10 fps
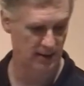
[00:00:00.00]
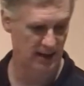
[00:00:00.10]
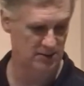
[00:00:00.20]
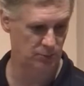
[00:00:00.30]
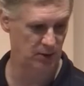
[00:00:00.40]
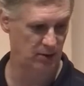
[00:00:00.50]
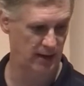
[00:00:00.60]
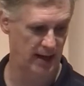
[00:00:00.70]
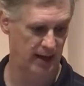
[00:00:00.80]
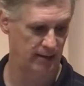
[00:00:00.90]
as we look
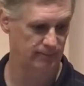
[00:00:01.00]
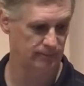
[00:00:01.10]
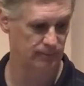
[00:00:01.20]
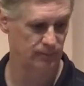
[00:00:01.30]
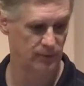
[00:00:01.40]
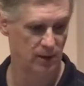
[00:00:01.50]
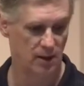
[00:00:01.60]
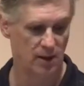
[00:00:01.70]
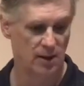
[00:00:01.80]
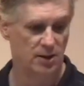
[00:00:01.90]
at it.
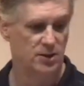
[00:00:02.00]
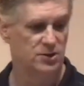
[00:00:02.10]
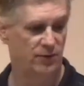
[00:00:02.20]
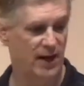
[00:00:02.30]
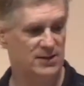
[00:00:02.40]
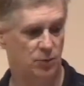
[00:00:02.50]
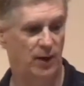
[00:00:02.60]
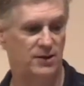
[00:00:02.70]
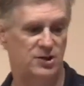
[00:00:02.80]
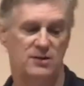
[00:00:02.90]
So that's
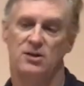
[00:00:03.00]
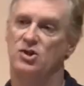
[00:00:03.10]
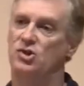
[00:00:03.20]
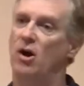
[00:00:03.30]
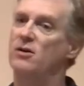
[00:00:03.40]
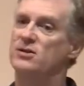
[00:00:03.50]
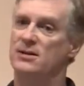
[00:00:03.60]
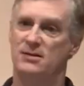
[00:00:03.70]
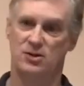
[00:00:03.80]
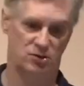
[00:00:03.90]
why Jesus starts
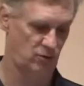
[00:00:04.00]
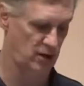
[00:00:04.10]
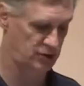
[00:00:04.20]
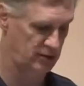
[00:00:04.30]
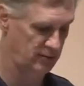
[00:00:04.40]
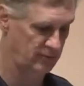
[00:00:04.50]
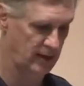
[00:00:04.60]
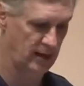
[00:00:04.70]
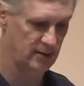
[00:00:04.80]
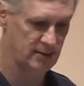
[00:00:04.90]
this discussion,
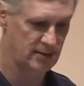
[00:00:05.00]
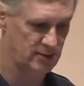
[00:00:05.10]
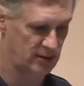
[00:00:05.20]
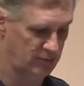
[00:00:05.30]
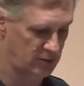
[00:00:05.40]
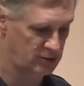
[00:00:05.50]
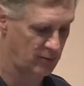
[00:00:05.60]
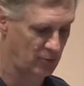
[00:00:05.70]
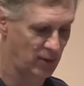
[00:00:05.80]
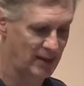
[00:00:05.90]
uh, discussion in verse
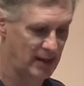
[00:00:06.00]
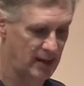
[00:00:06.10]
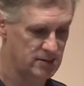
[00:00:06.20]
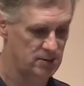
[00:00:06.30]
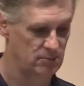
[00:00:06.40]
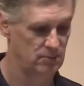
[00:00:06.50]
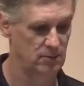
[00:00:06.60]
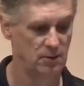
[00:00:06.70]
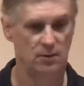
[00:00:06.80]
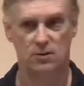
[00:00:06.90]
3 with this.
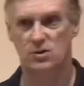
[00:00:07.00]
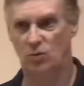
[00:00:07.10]
So